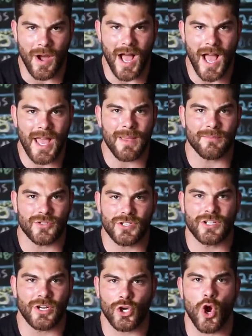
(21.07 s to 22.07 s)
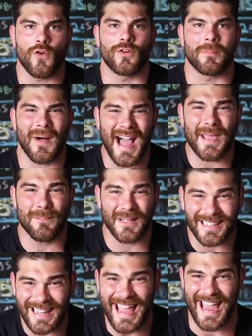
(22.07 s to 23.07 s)
I am just gonna go over my
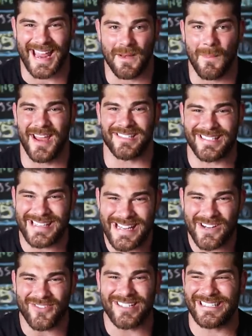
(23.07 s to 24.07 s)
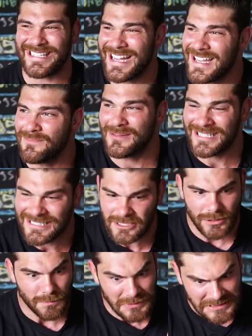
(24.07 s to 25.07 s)
plan, my secret
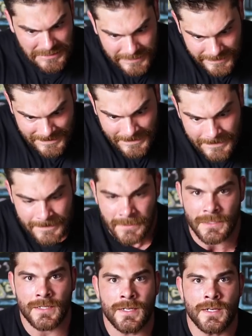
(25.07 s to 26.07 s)
diabolical plan